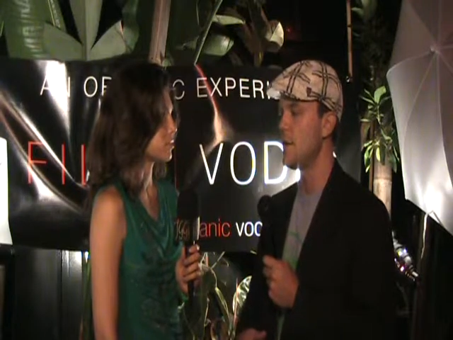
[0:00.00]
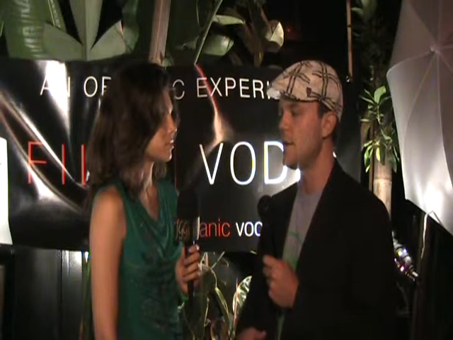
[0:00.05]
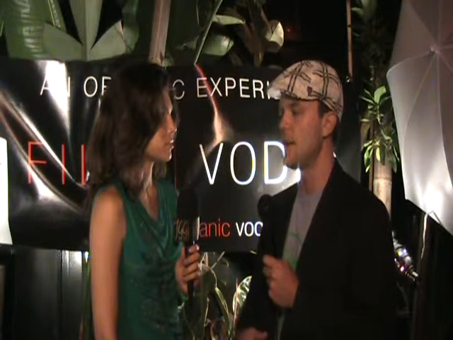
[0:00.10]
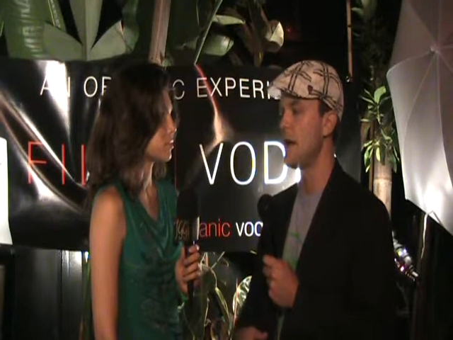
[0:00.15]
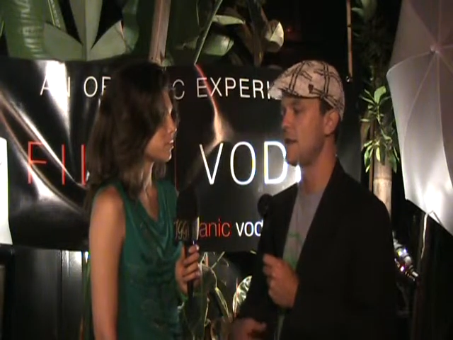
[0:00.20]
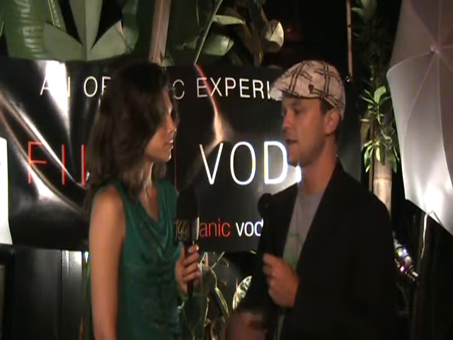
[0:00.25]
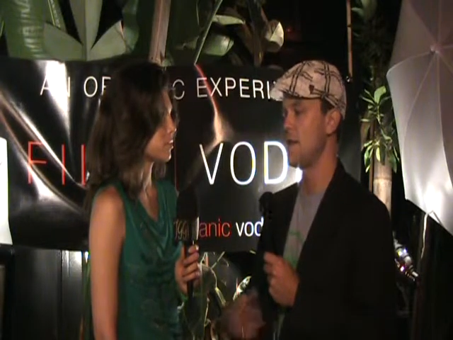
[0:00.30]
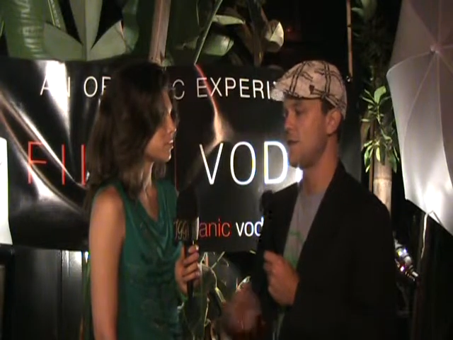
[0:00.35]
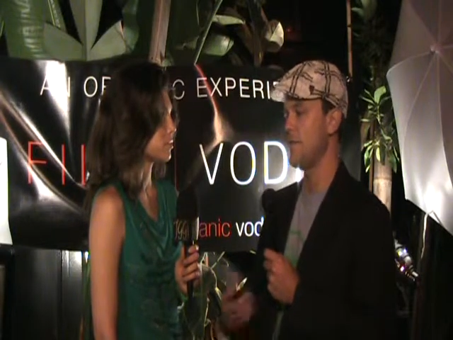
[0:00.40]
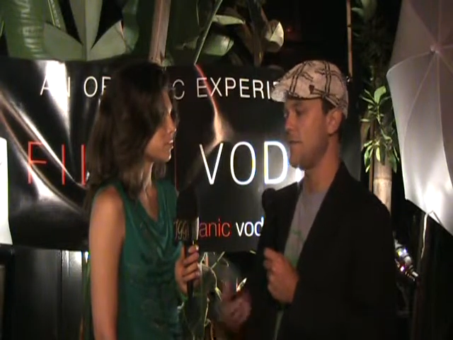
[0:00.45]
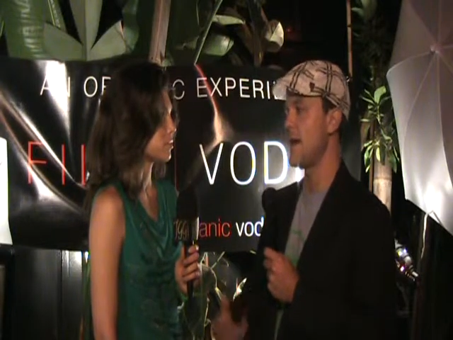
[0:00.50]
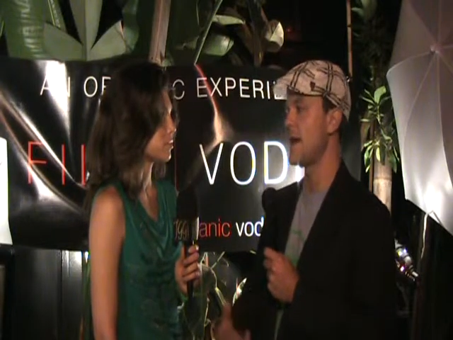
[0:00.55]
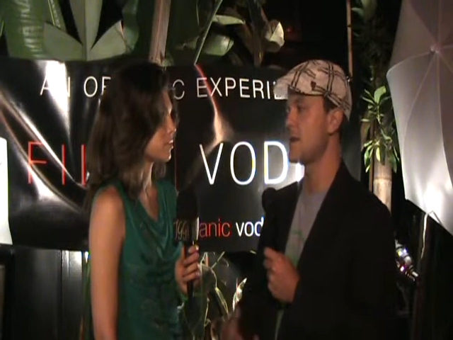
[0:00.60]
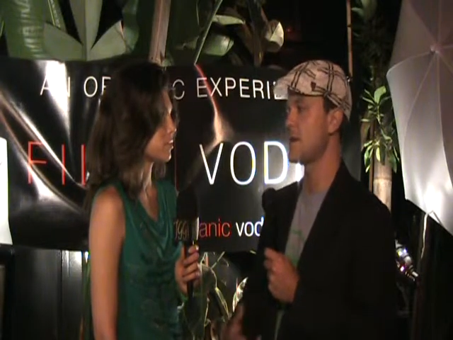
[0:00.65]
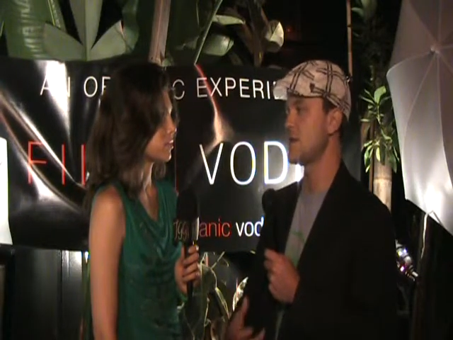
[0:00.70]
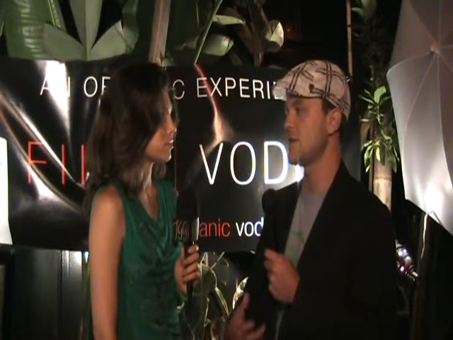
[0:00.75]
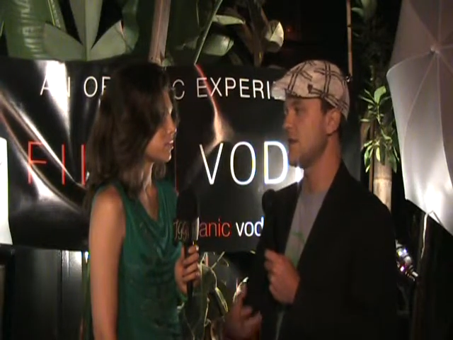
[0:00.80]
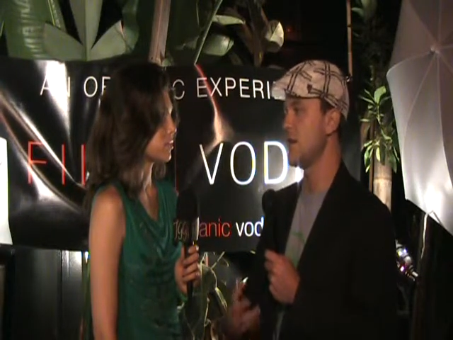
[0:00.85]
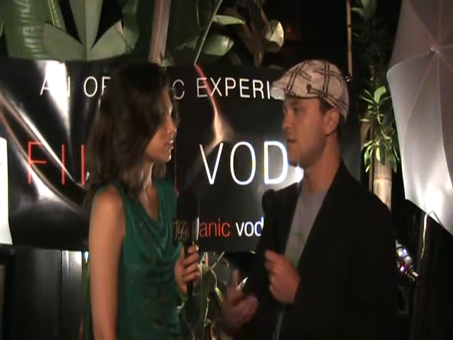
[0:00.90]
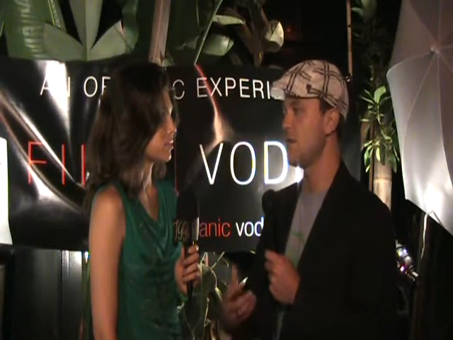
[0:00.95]
about the
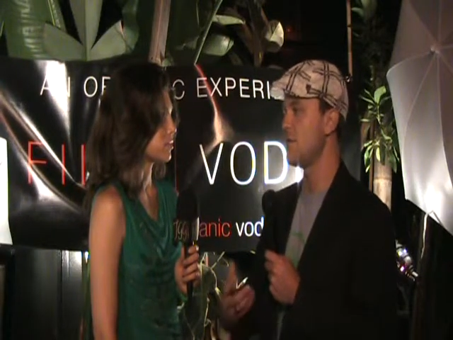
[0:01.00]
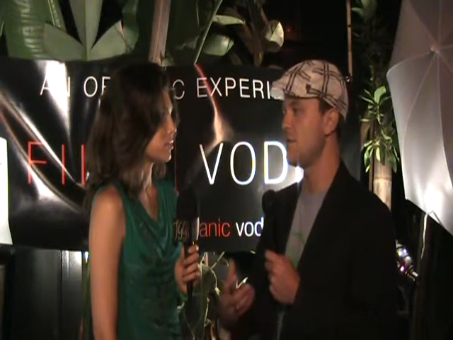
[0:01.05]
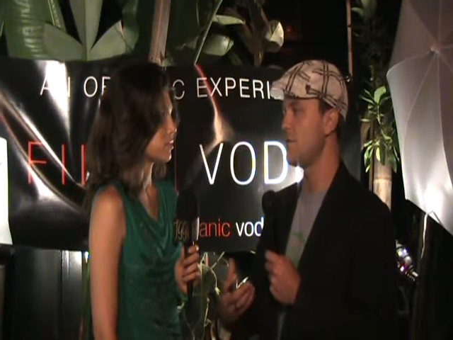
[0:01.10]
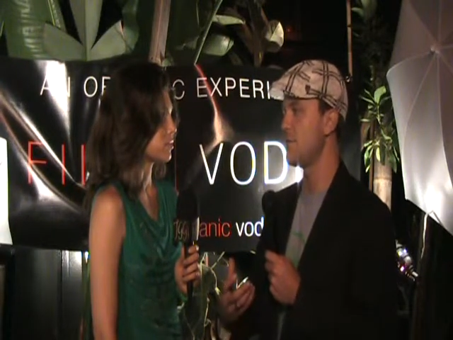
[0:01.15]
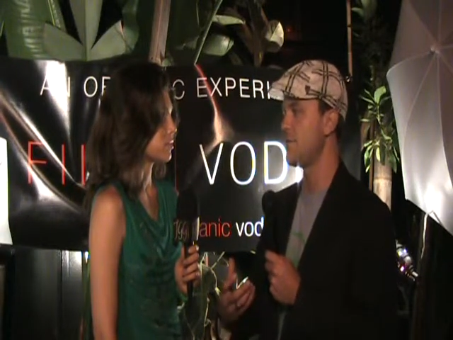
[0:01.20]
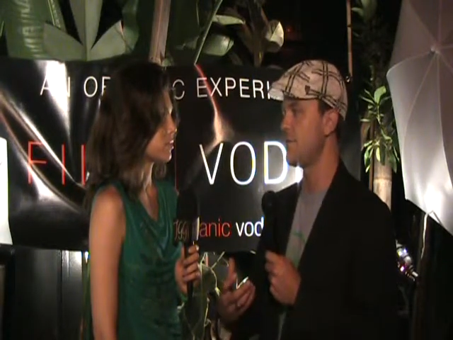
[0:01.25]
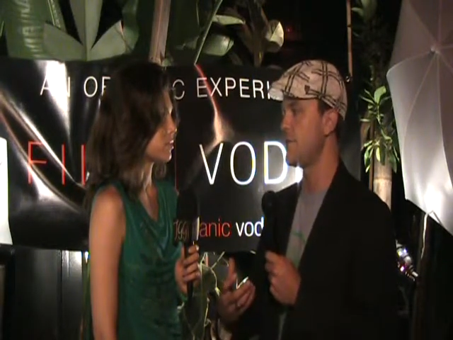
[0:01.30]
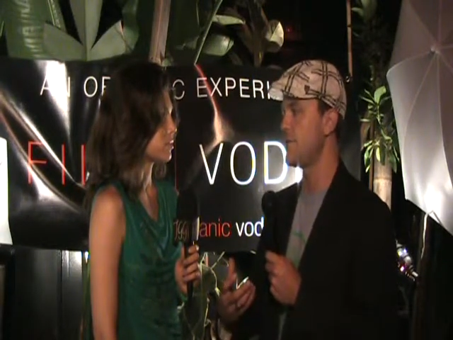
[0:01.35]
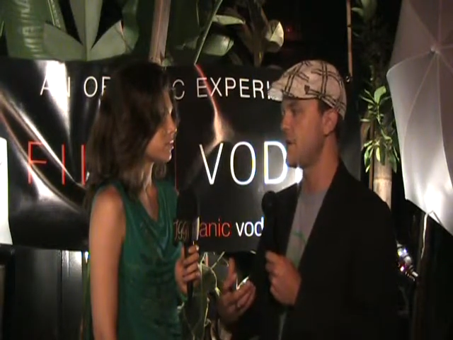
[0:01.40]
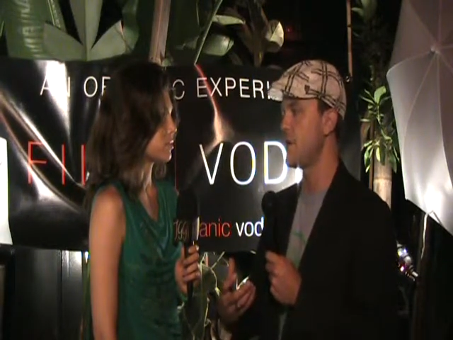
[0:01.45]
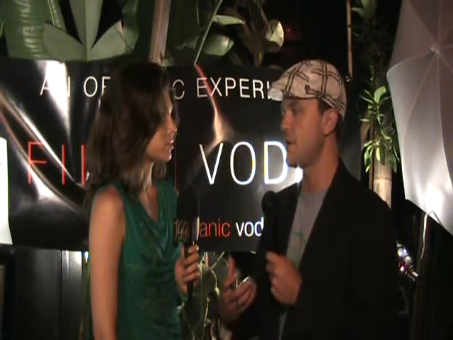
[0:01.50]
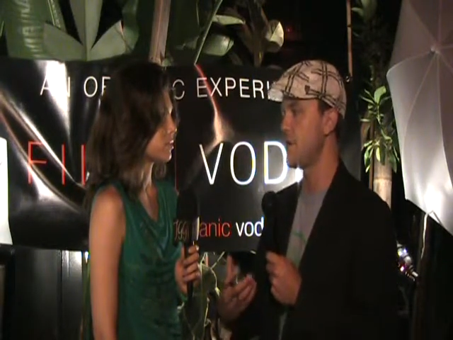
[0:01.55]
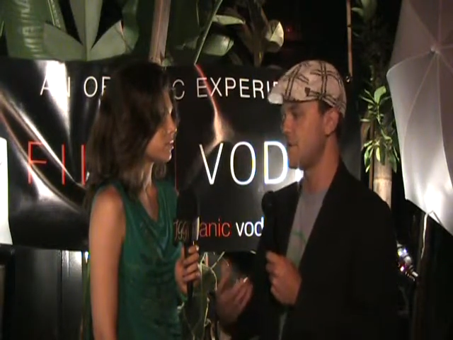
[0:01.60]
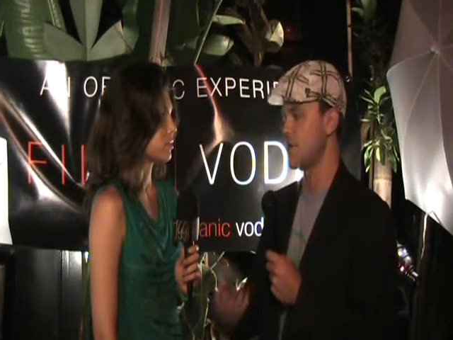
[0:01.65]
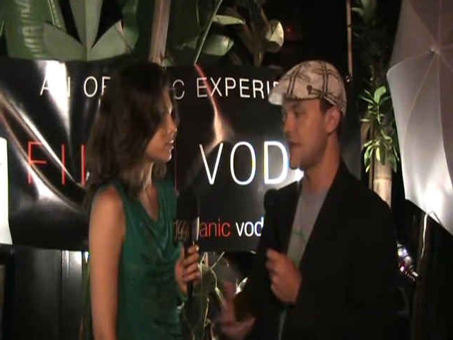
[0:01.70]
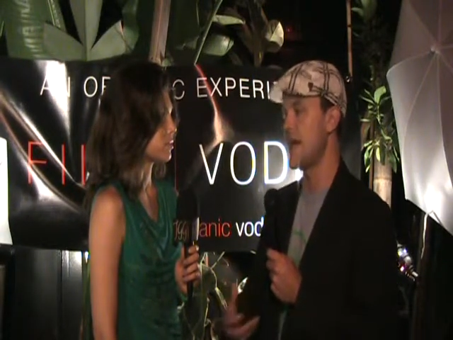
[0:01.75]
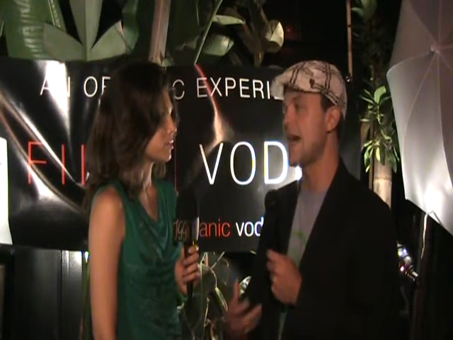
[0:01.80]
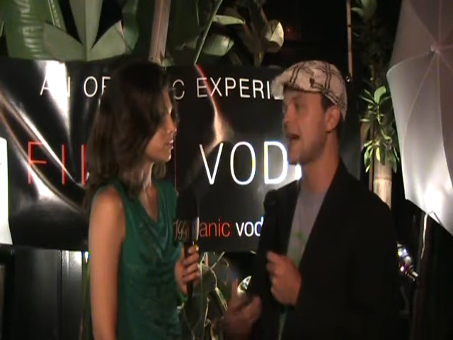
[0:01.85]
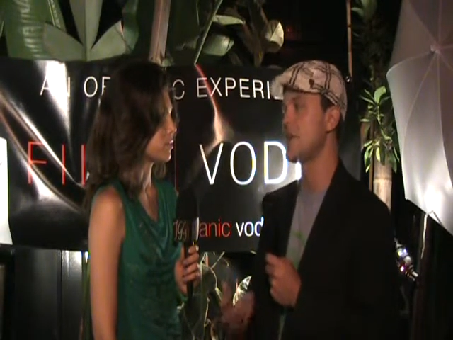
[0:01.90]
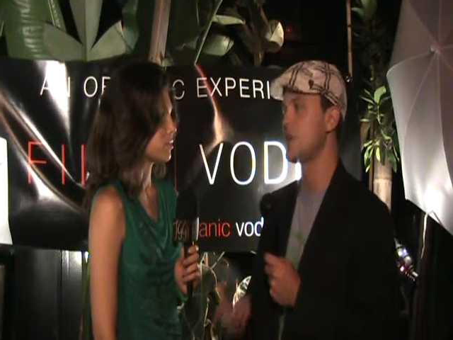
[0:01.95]
effects of
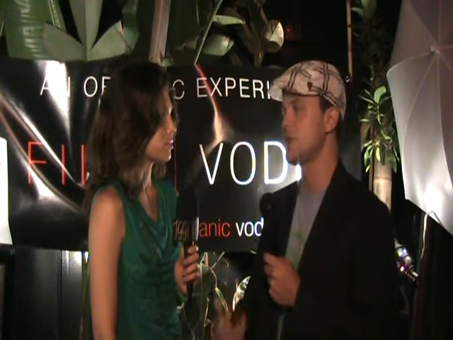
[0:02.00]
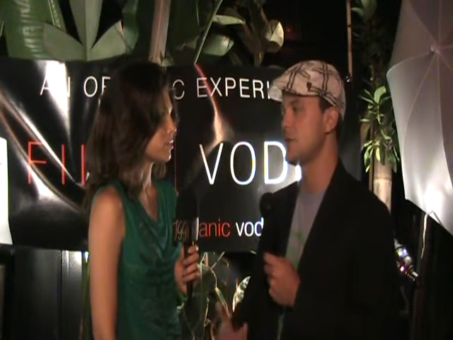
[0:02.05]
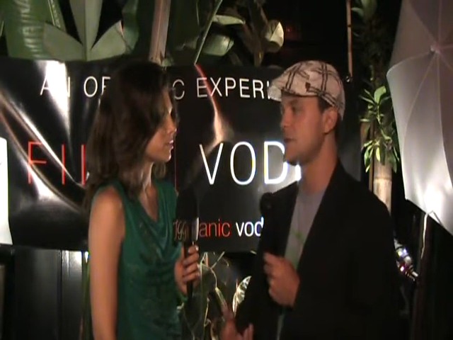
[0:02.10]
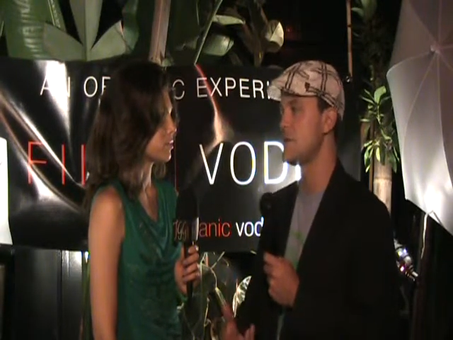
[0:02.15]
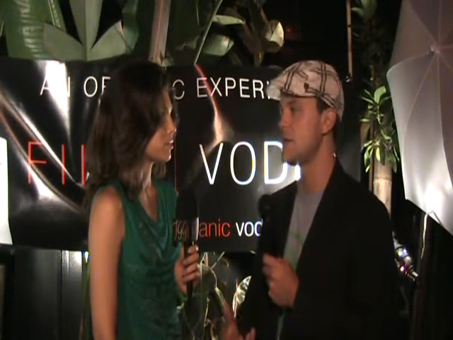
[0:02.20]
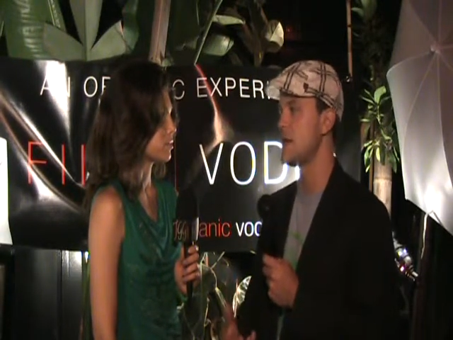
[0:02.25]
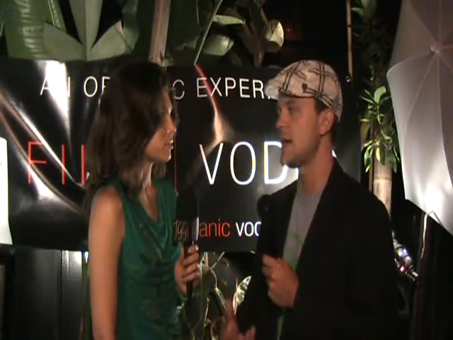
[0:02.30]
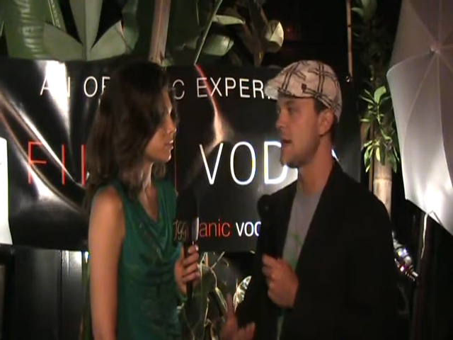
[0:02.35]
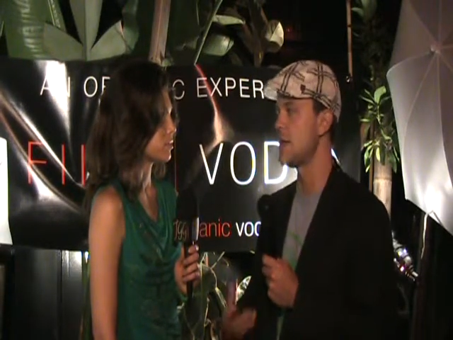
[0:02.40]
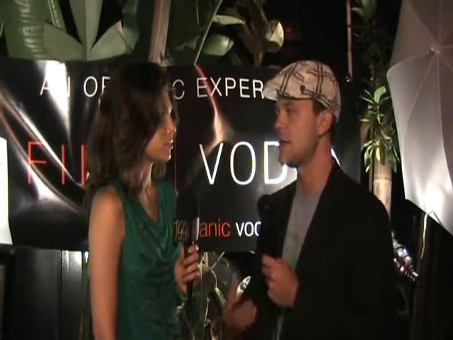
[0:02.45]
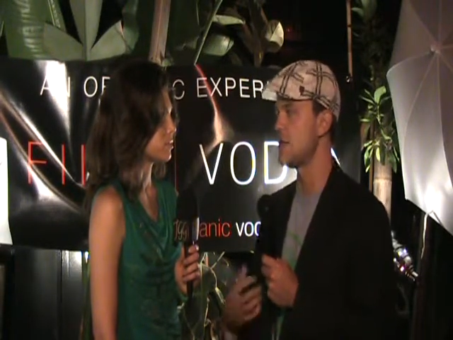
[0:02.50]
those actions